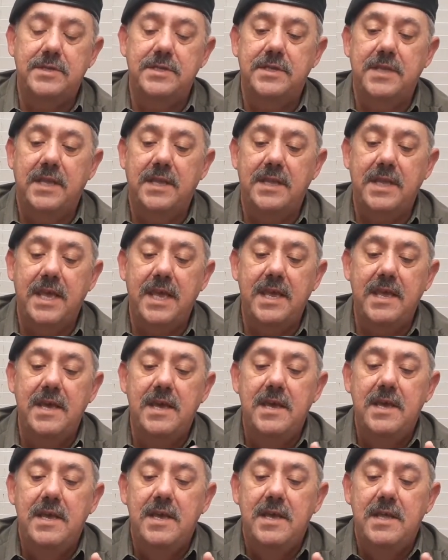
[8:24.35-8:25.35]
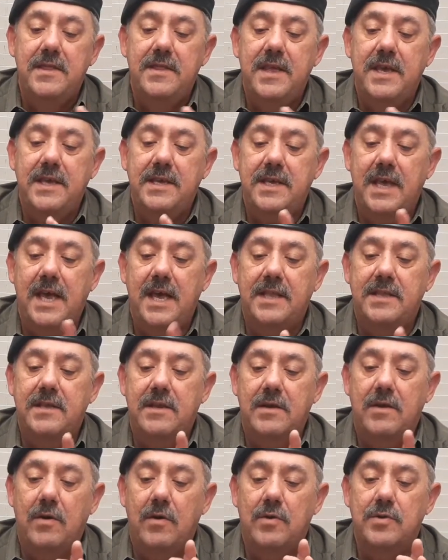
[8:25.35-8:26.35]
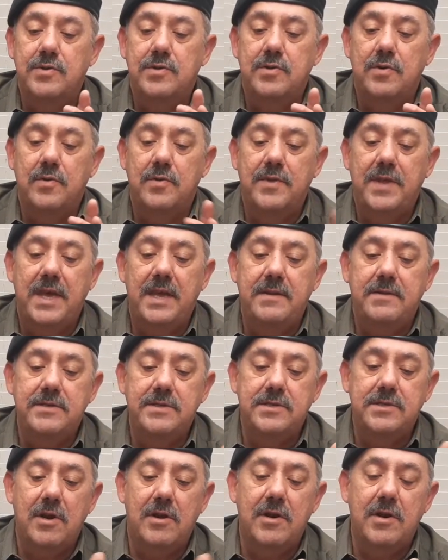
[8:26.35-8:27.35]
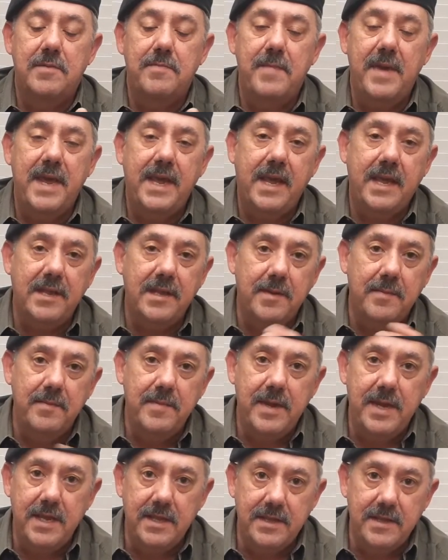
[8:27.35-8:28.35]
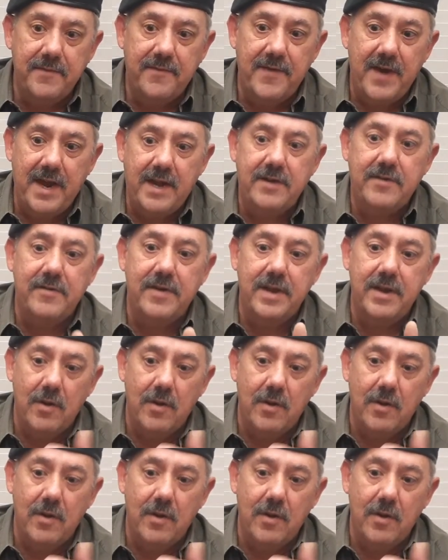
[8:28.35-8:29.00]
and then they had also then started making them in the factory,